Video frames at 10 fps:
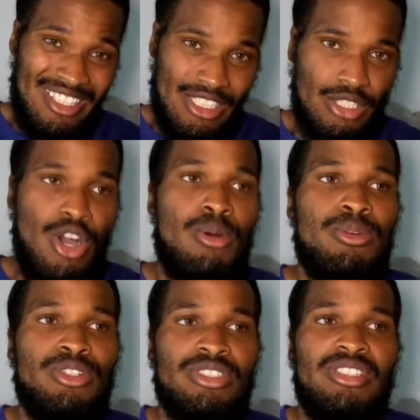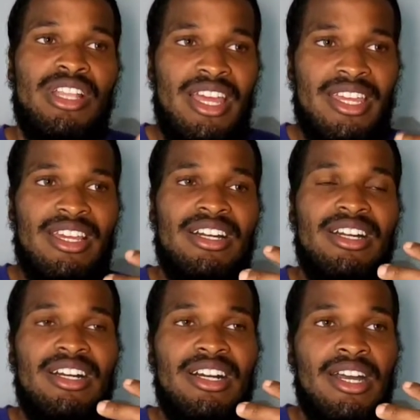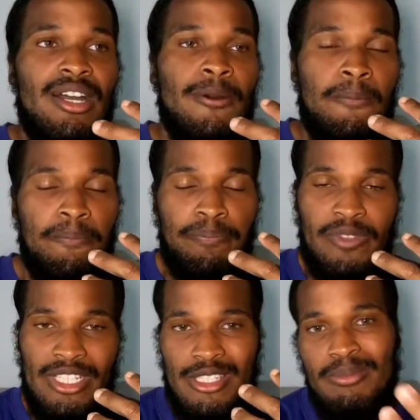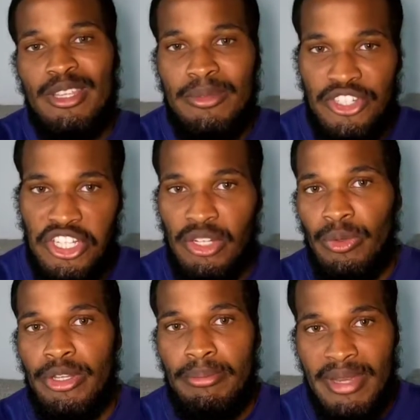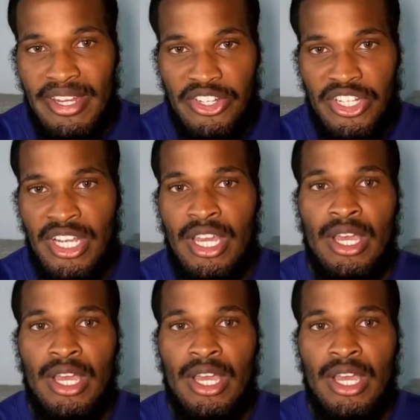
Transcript: It's almost like a Smith machine when you bench.